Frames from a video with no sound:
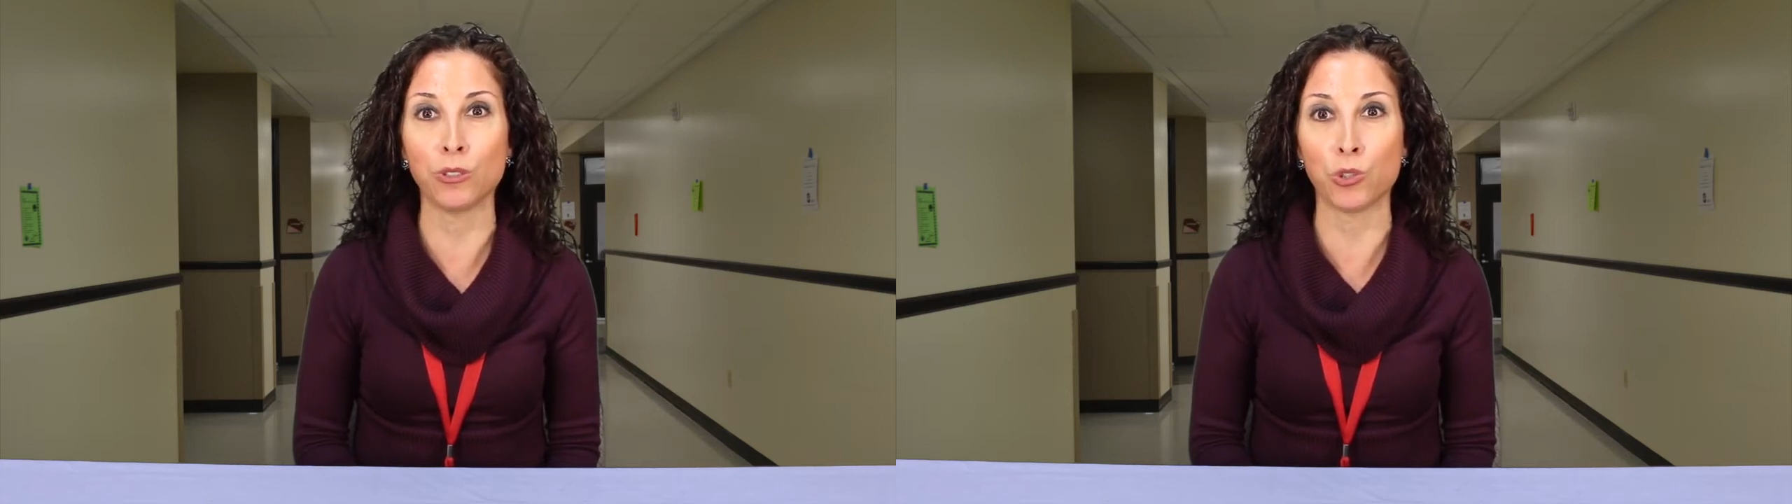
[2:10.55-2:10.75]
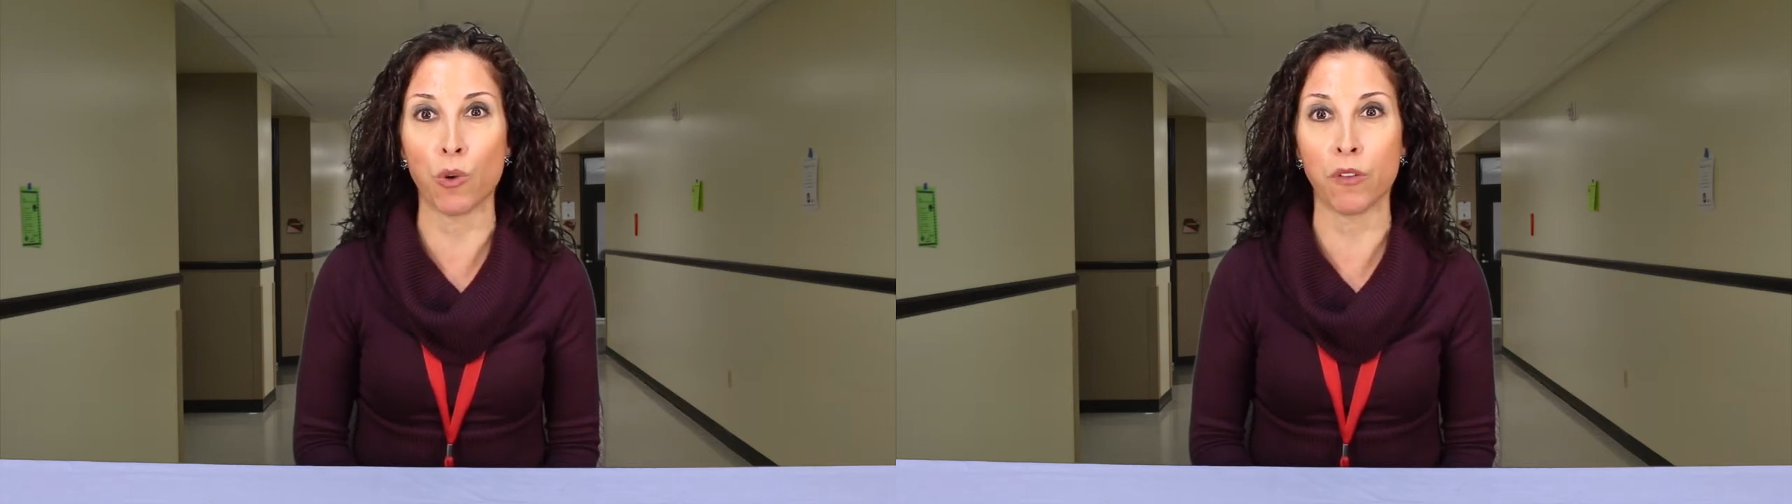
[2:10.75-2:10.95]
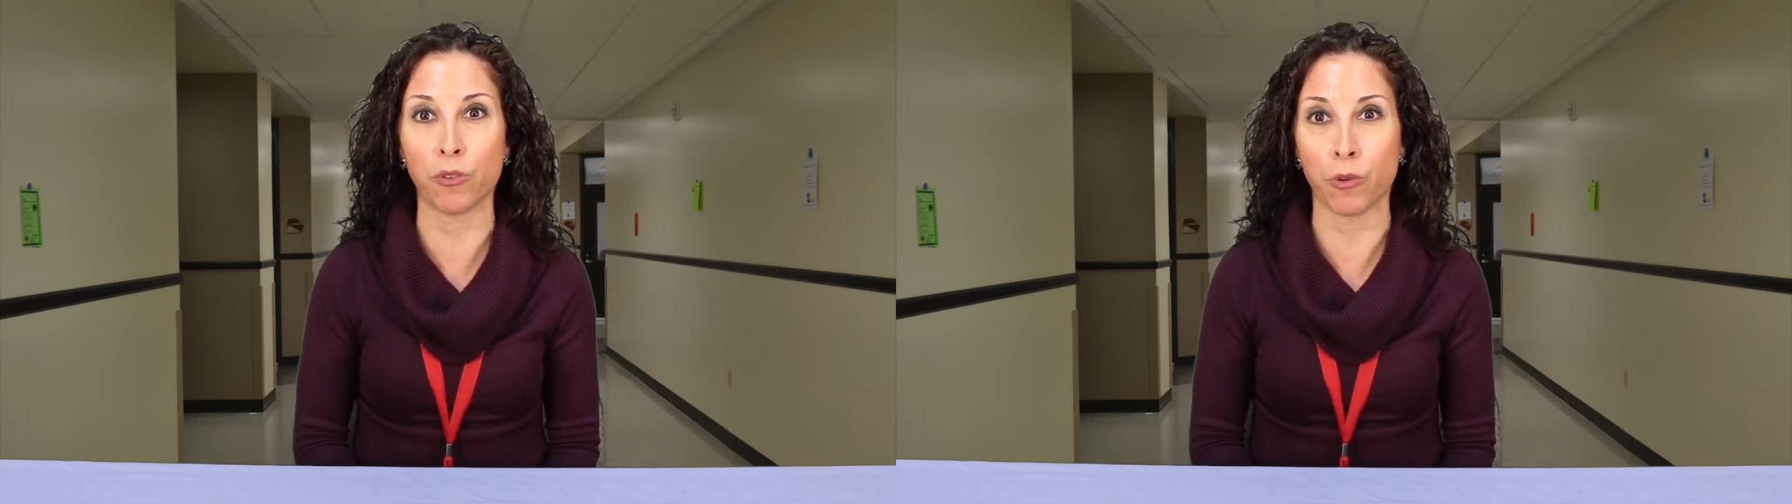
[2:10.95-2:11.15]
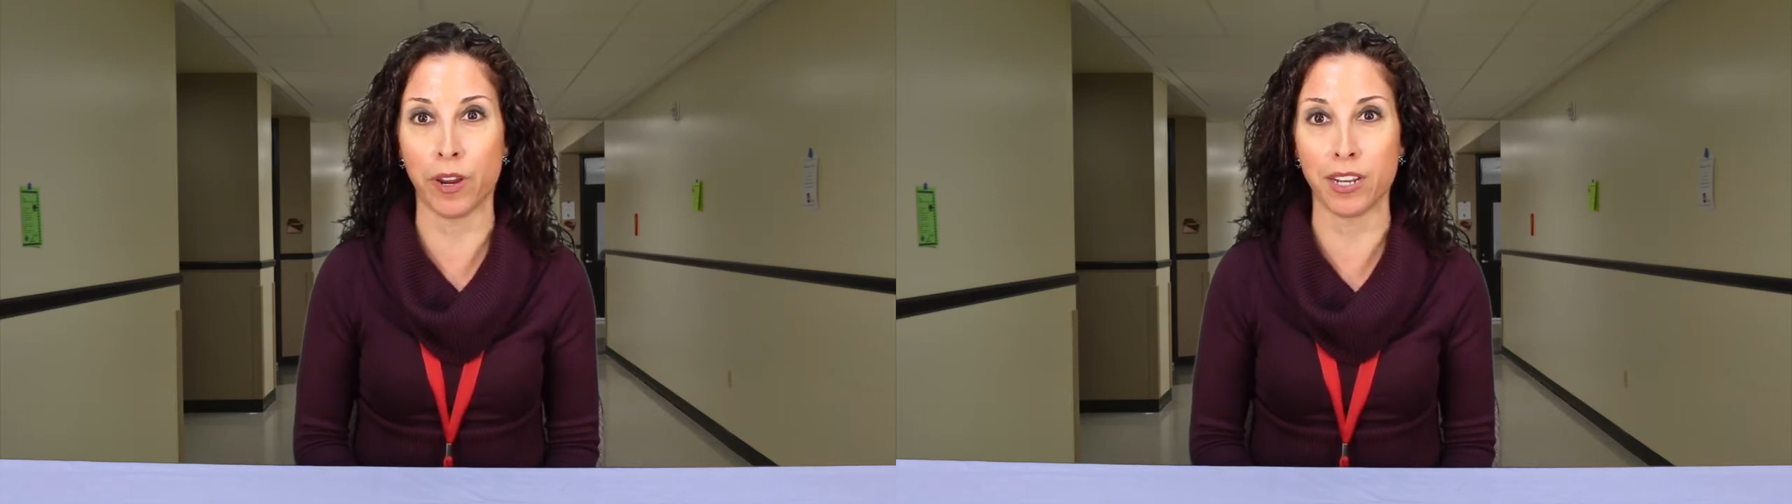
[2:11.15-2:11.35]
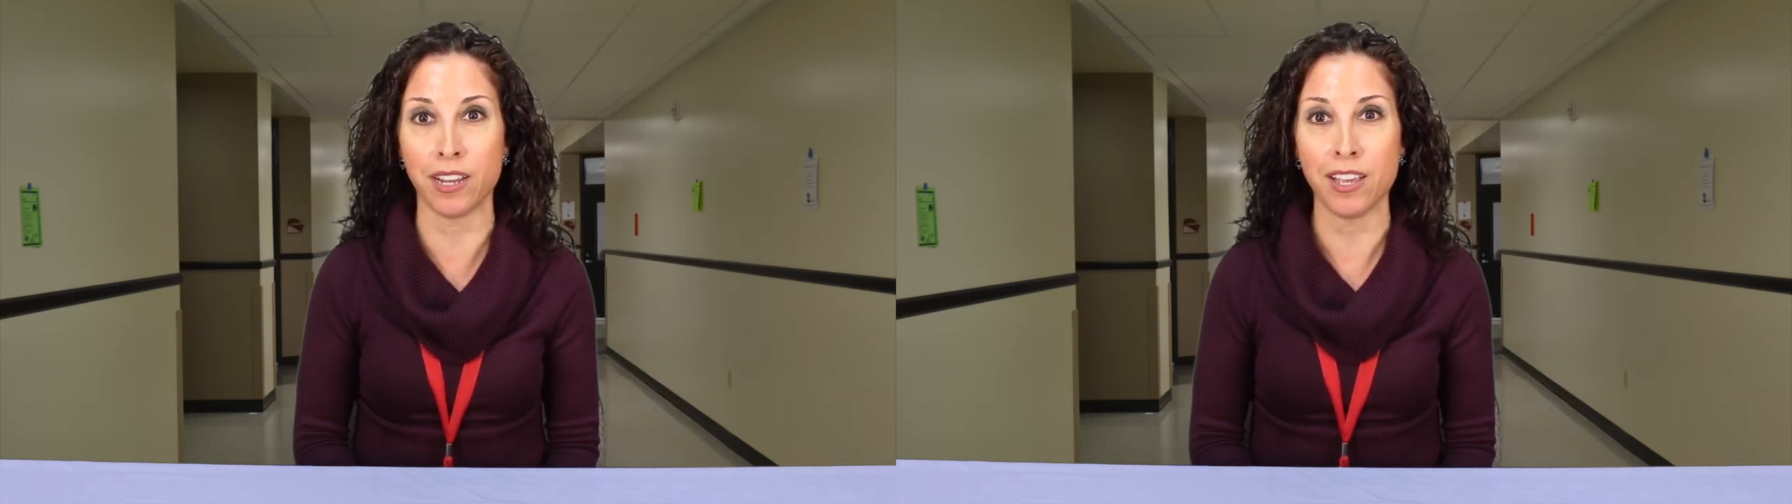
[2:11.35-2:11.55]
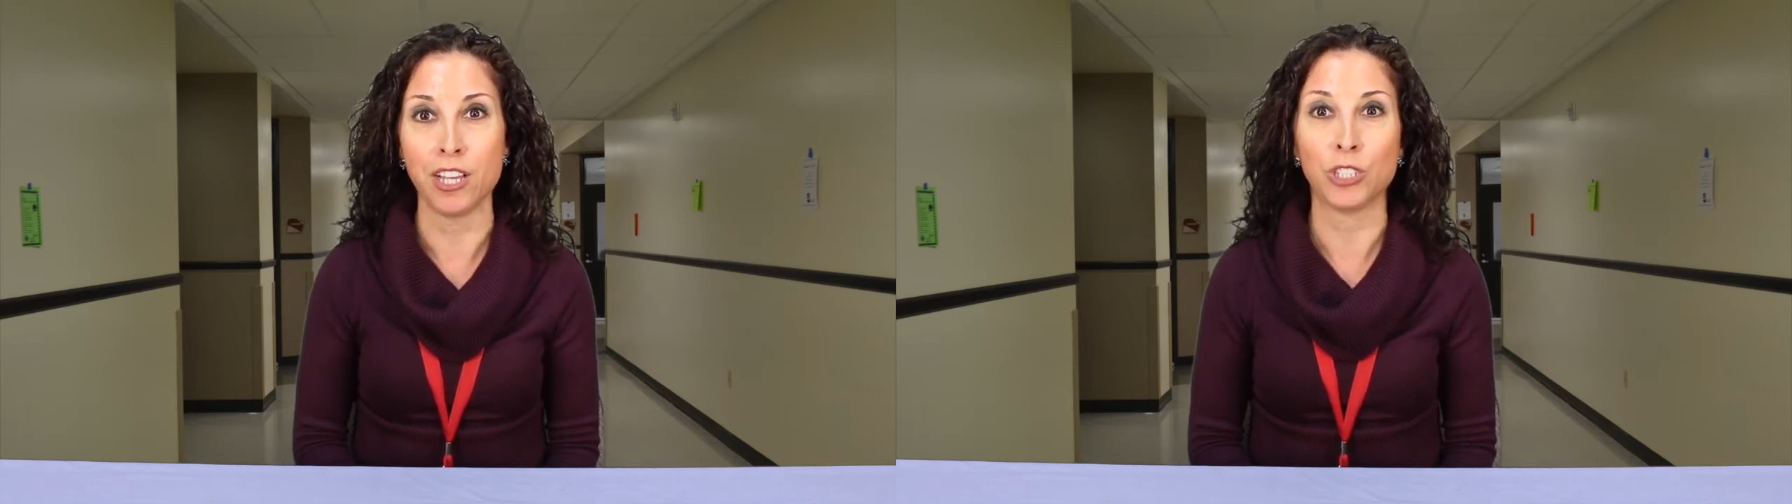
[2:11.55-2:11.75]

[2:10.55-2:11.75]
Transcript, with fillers: through 12th grade.